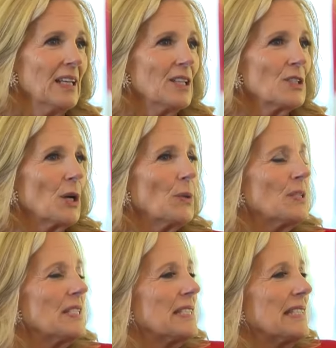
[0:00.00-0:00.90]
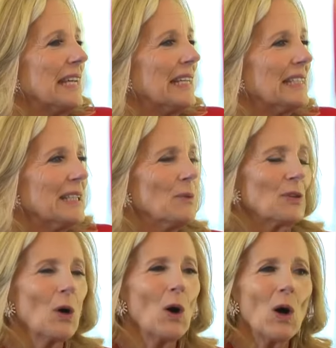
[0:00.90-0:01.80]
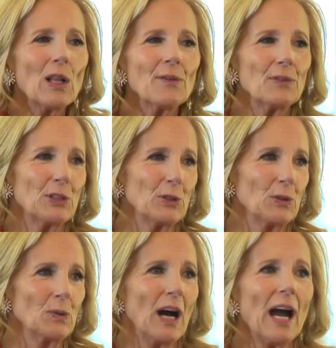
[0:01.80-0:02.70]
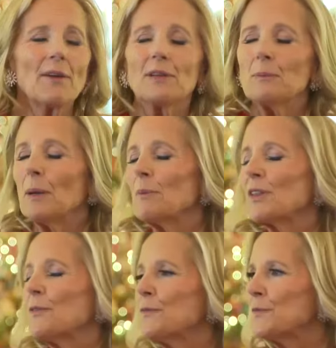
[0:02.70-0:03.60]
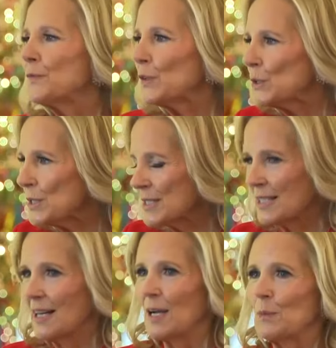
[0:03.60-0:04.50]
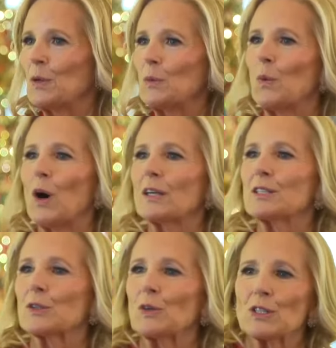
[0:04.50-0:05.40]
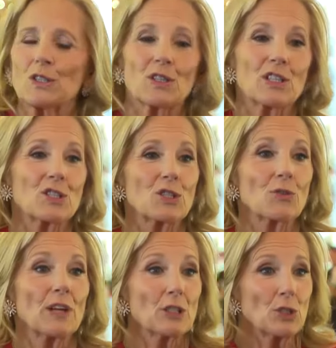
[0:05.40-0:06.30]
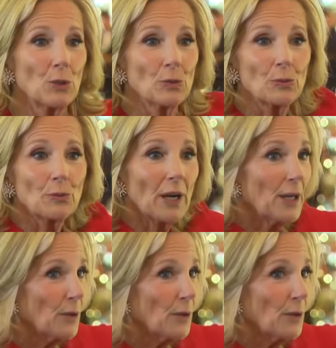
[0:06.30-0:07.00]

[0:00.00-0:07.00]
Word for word: So standing with all of you, I remember the first time we walked across this threshold right